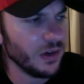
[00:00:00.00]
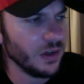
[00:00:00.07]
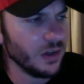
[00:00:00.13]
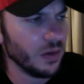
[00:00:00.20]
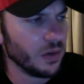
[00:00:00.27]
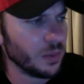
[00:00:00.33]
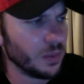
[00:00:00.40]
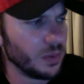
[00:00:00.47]
You
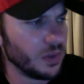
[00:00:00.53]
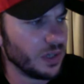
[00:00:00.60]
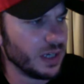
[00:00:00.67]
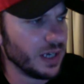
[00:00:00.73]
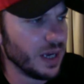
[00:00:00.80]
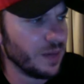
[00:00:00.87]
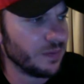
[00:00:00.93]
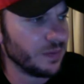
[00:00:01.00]
don't want to predict
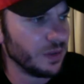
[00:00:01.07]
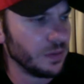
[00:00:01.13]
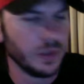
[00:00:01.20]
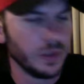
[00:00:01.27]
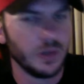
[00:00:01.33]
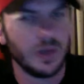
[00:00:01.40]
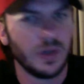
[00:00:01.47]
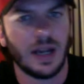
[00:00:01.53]
game flow,
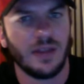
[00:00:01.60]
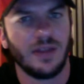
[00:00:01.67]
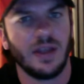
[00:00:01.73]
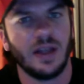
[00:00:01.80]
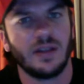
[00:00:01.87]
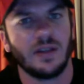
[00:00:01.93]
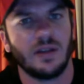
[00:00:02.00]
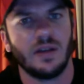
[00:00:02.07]
but you got to
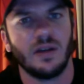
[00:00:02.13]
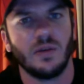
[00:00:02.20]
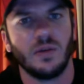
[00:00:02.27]
think they're going